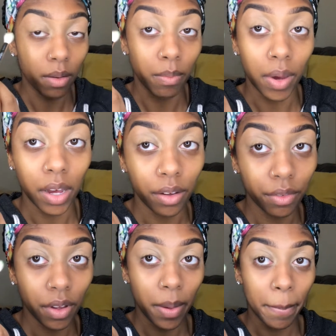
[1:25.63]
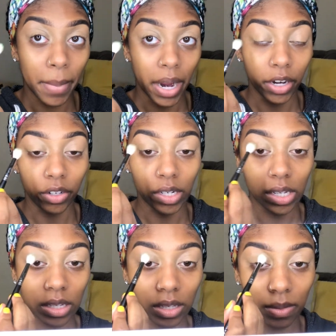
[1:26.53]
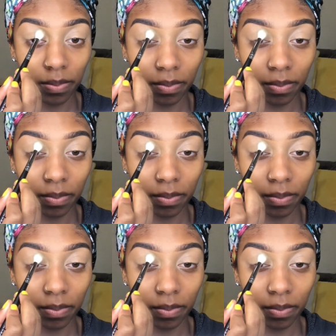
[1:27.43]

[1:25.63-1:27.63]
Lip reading: above my crease.